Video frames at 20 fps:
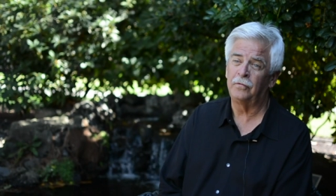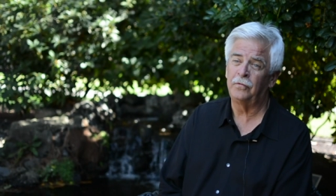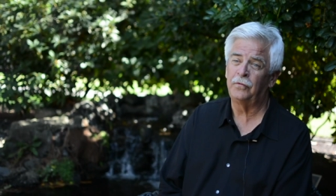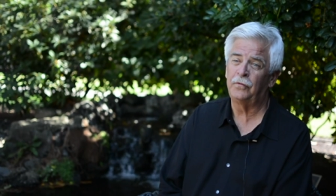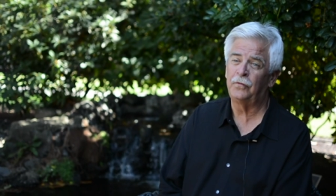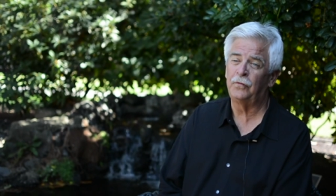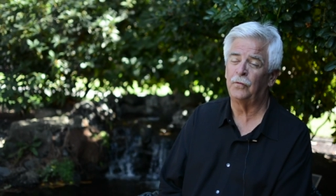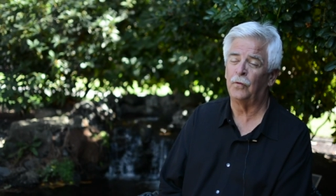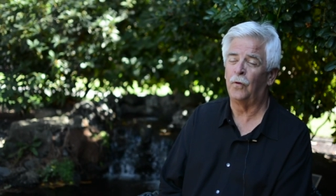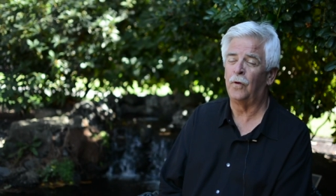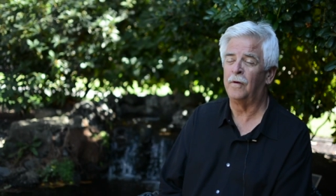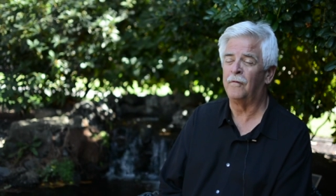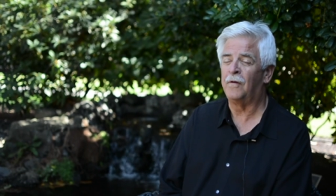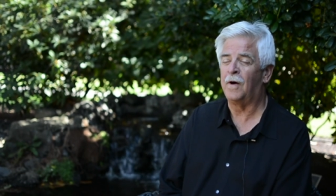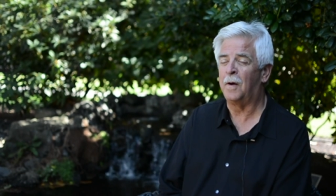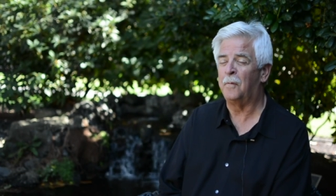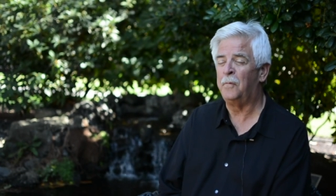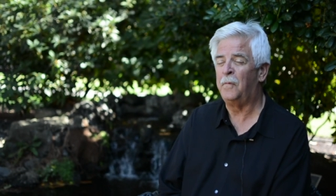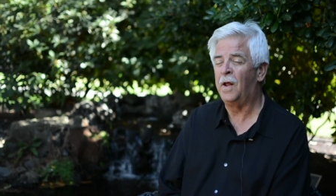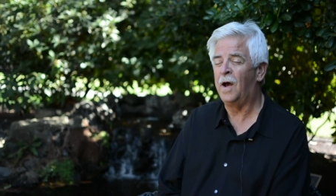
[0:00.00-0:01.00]
sort of
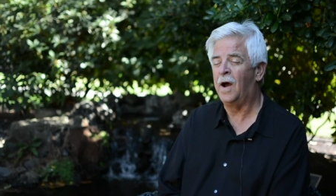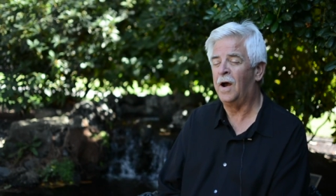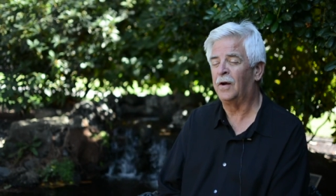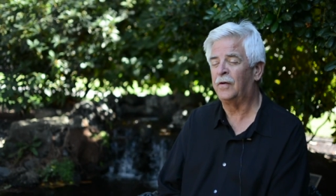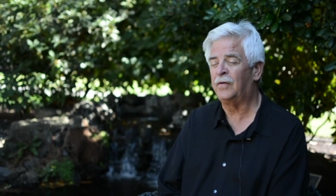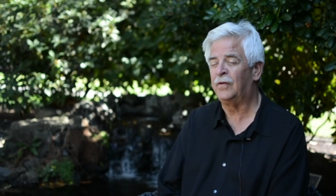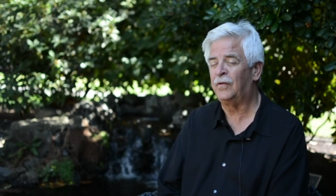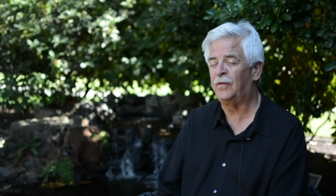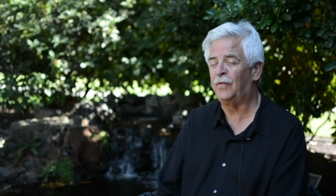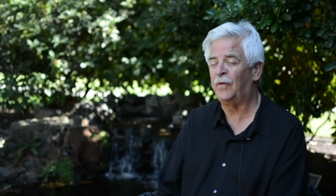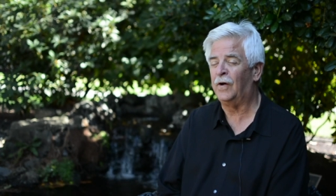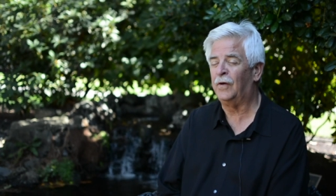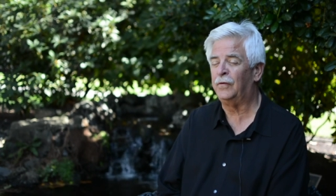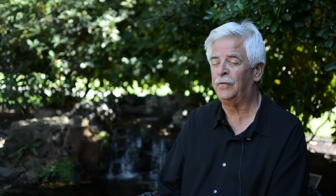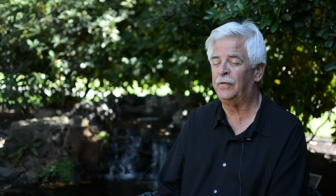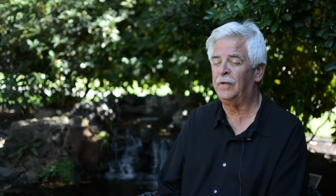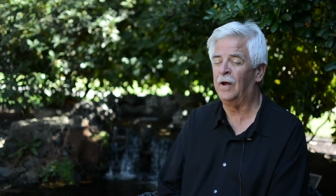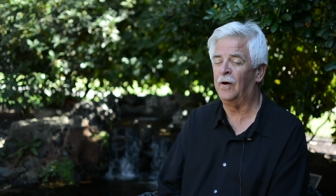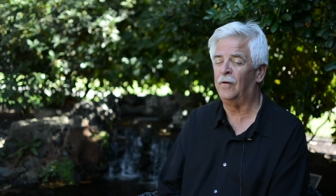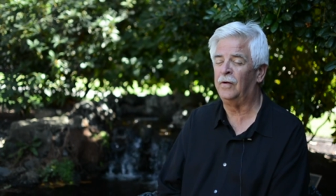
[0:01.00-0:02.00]
obnoxious fellow
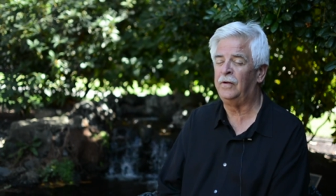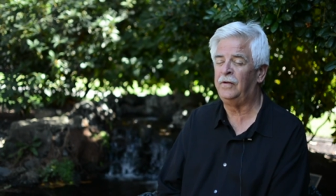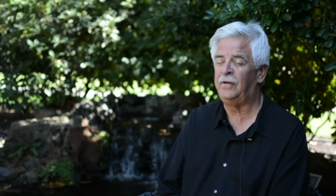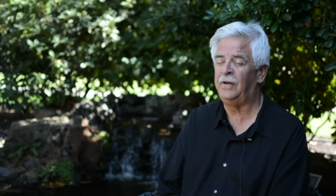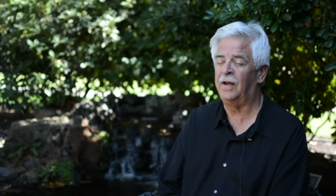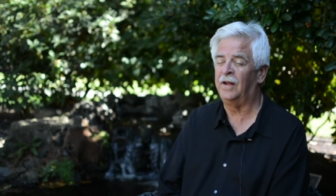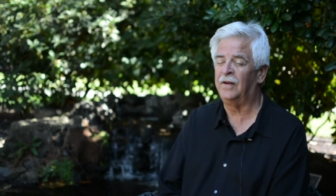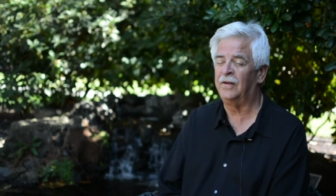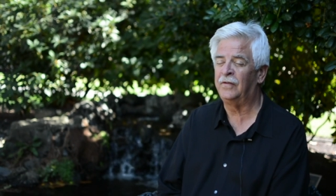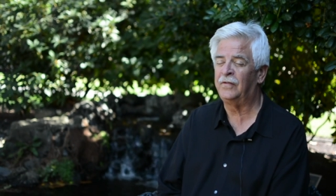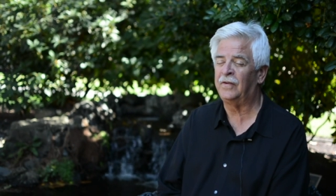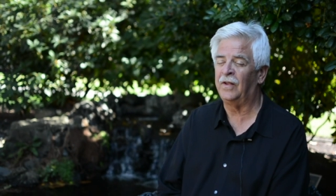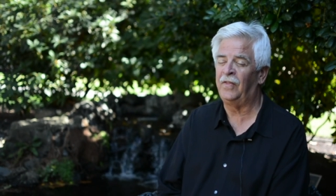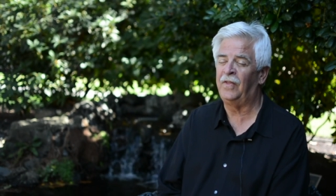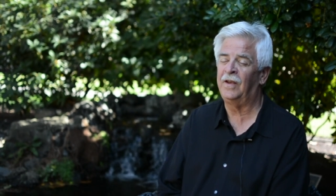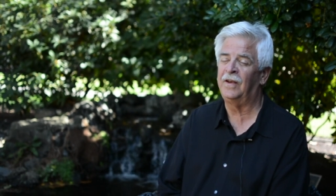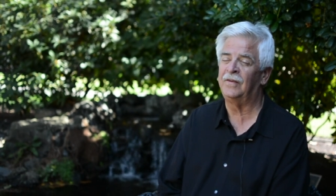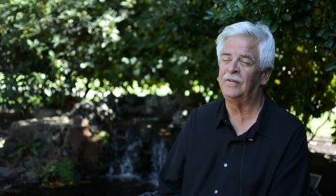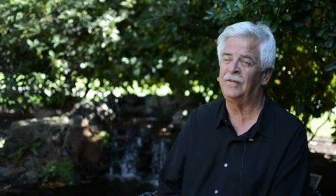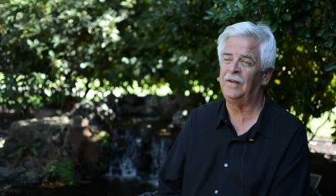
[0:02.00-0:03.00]
who's now a dentist. I
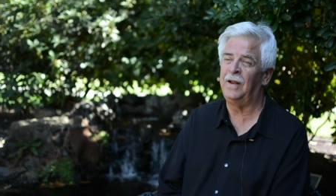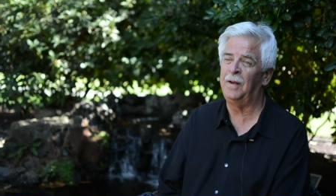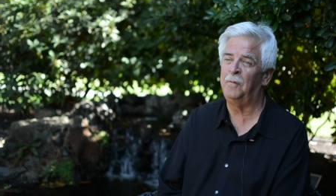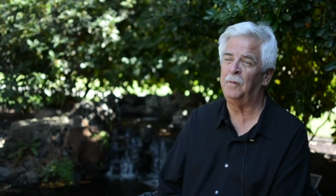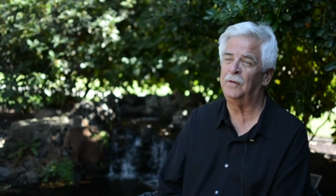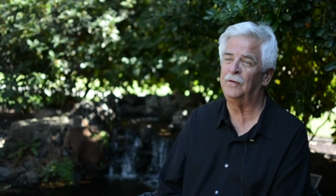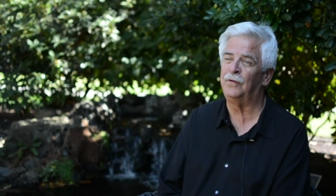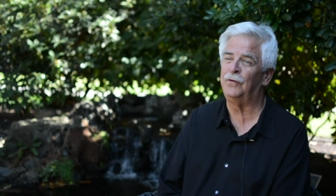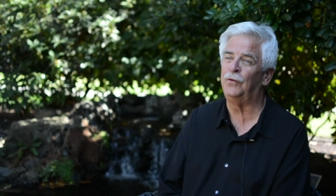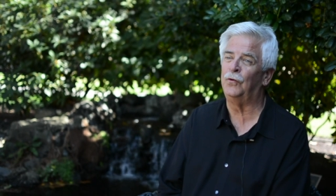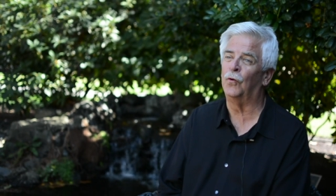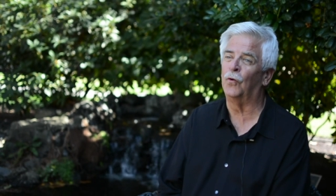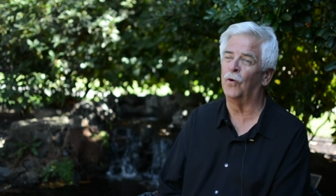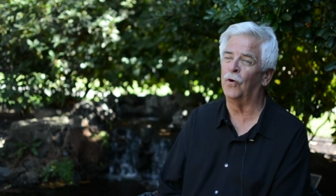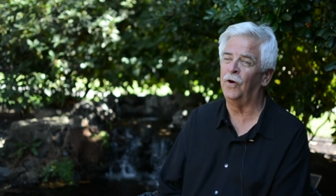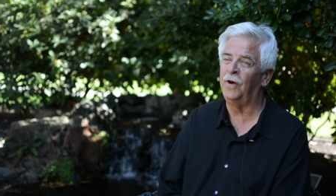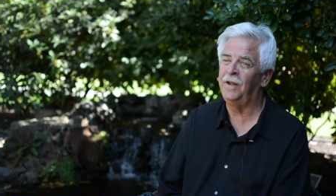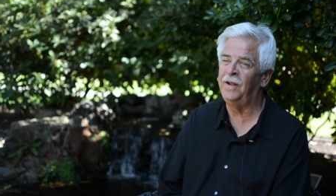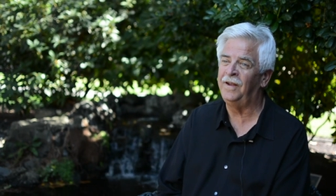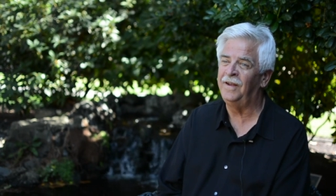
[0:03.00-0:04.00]
think his name is
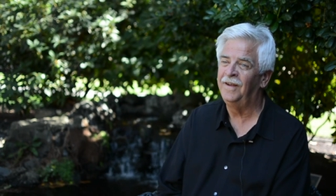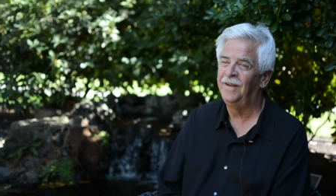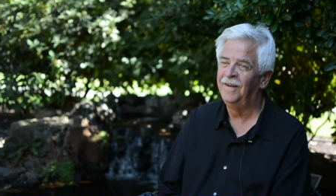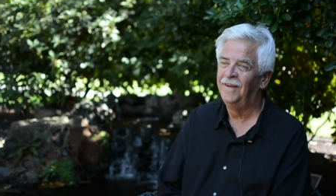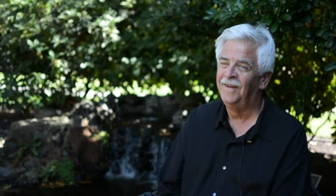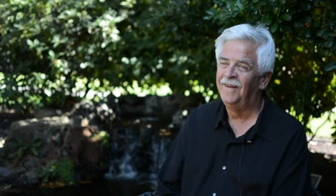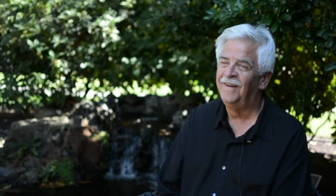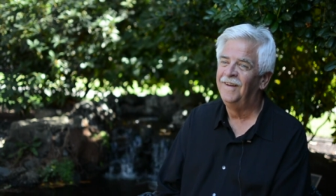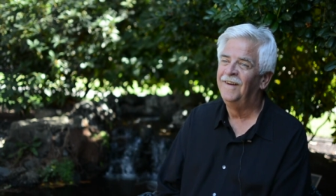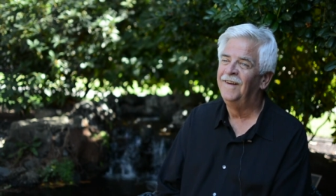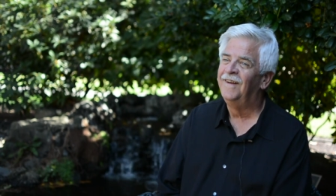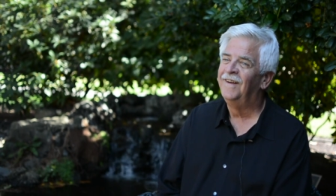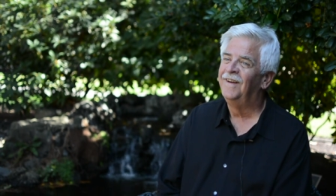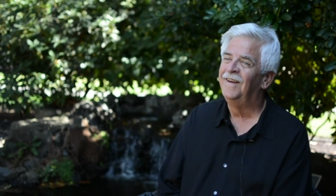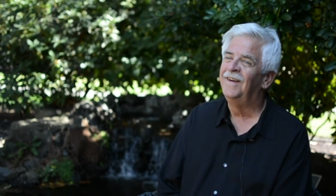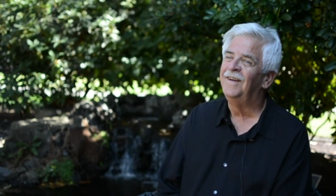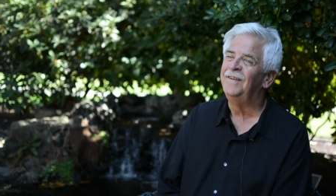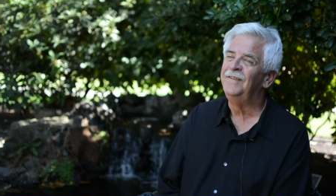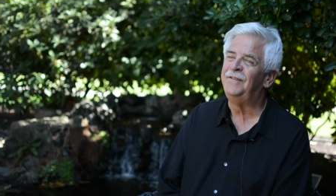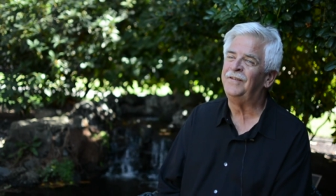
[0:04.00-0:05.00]
Doherty.
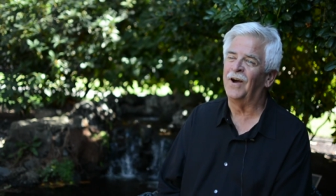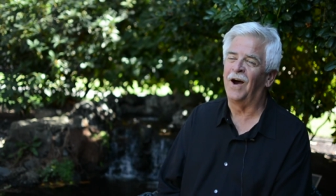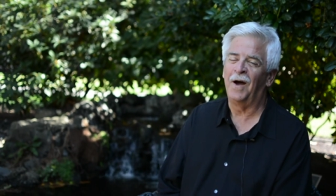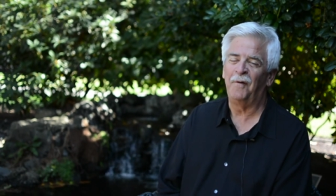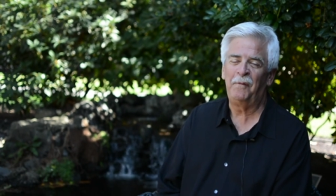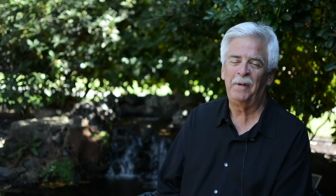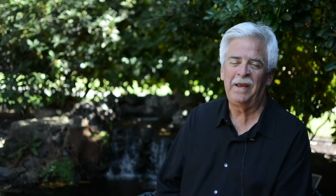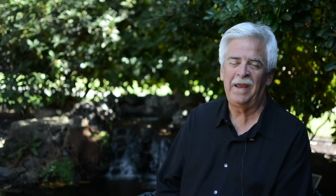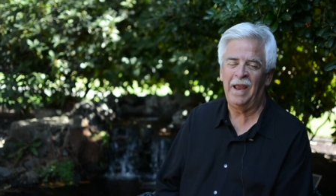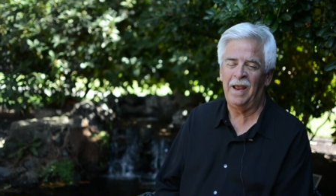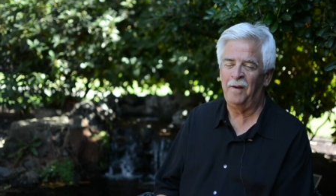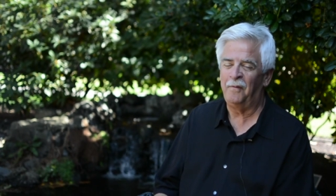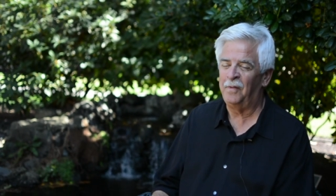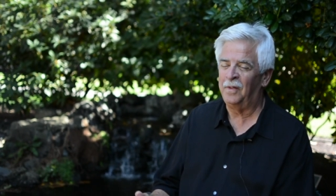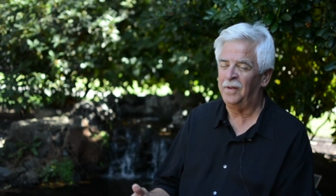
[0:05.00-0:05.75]
John became